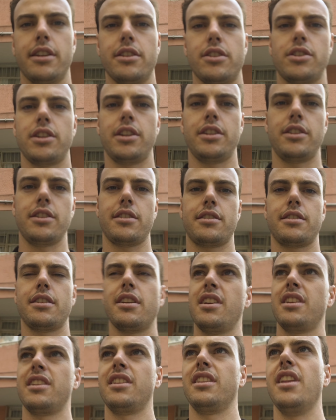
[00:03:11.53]
because she just
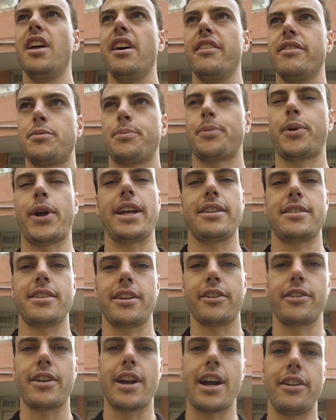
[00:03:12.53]
loves
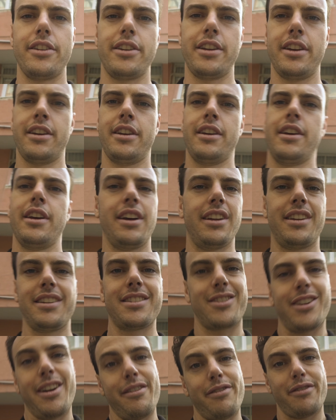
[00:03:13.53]
prancing around.
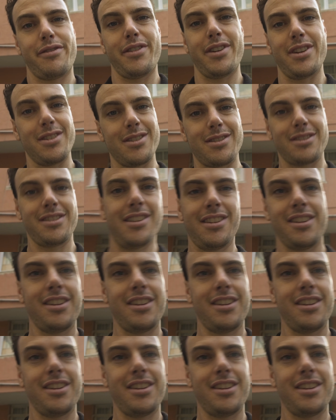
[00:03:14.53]
It's great for photos.